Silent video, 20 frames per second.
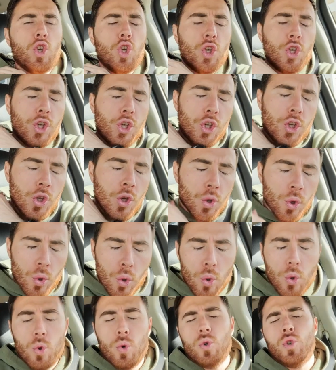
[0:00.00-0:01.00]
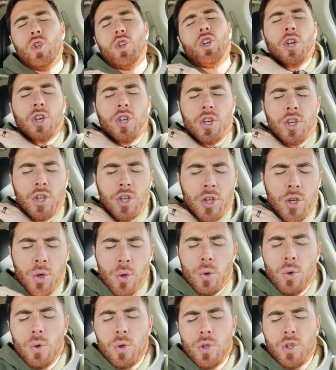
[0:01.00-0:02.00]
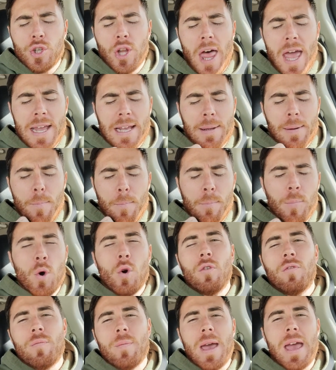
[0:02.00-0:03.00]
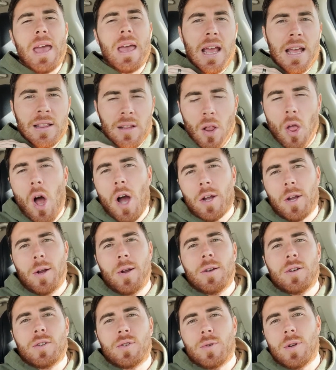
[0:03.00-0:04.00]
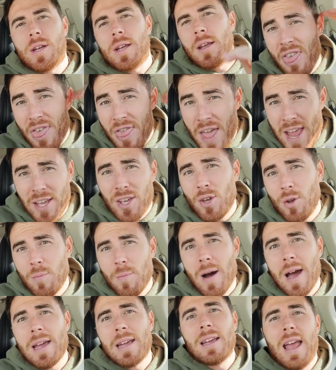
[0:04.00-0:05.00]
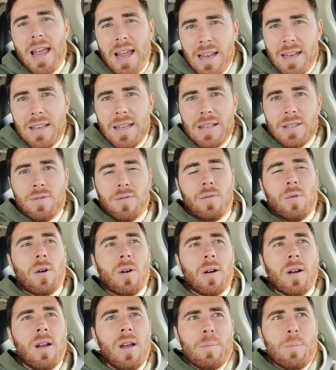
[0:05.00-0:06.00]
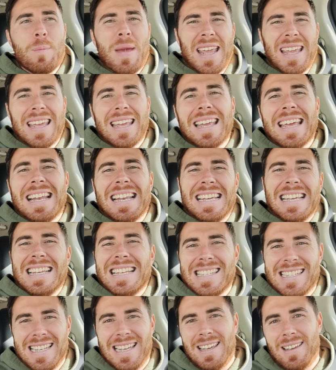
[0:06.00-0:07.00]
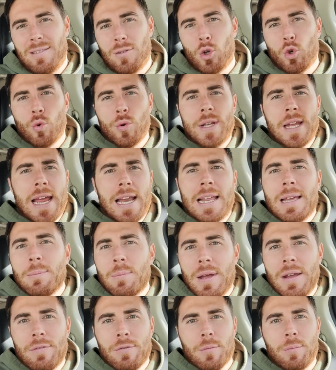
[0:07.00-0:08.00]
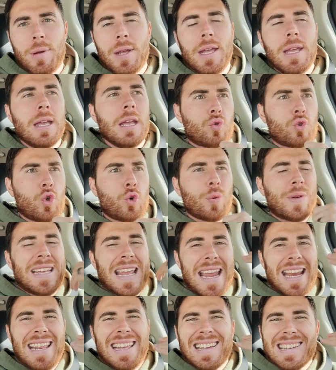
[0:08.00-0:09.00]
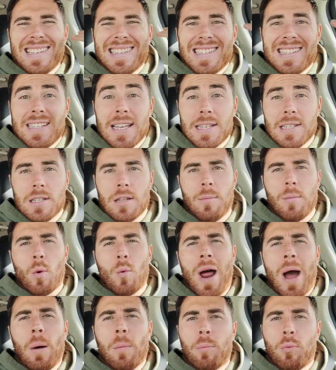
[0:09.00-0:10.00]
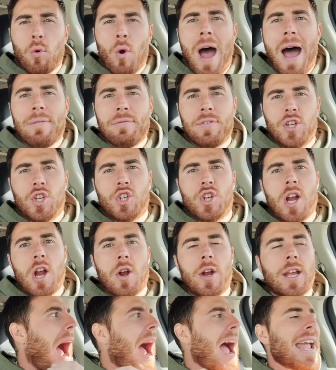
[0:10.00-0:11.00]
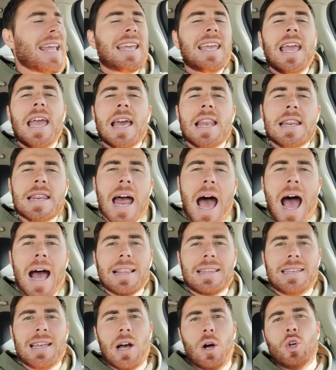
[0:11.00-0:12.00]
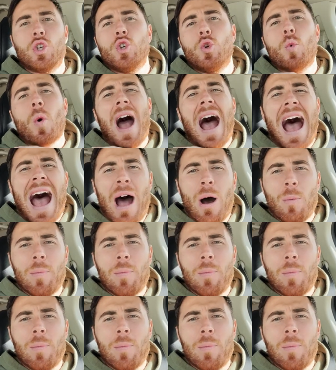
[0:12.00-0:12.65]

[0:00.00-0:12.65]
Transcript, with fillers: huge, huge like movement in the lawn care industry. Thank you, Mike Andes, for making it easy, creating P four P, creating a system around profit sharing. I cannot tell you how